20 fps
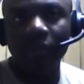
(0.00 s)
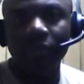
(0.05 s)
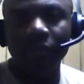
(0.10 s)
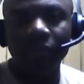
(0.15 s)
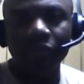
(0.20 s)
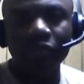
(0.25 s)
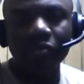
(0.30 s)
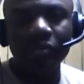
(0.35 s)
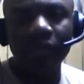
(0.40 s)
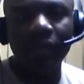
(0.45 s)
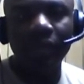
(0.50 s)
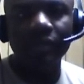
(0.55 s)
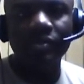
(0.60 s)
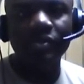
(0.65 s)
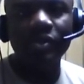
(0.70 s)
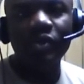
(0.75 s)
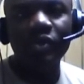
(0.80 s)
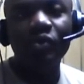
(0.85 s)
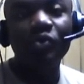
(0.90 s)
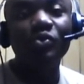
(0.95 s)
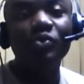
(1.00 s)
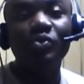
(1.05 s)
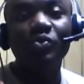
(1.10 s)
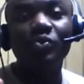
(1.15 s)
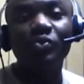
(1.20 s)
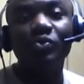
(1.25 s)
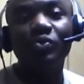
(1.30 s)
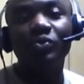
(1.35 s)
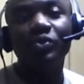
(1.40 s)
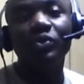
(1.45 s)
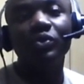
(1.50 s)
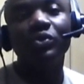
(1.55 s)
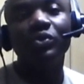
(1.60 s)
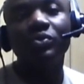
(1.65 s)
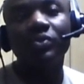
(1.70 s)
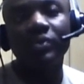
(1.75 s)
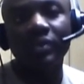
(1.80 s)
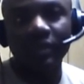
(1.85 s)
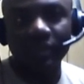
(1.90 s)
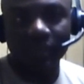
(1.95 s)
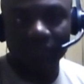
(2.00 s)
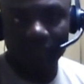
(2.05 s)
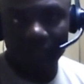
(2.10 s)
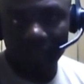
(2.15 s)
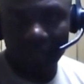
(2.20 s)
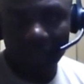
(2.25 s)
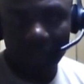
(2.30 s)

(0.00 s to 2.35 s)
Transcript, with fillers: with you guys who do you want to see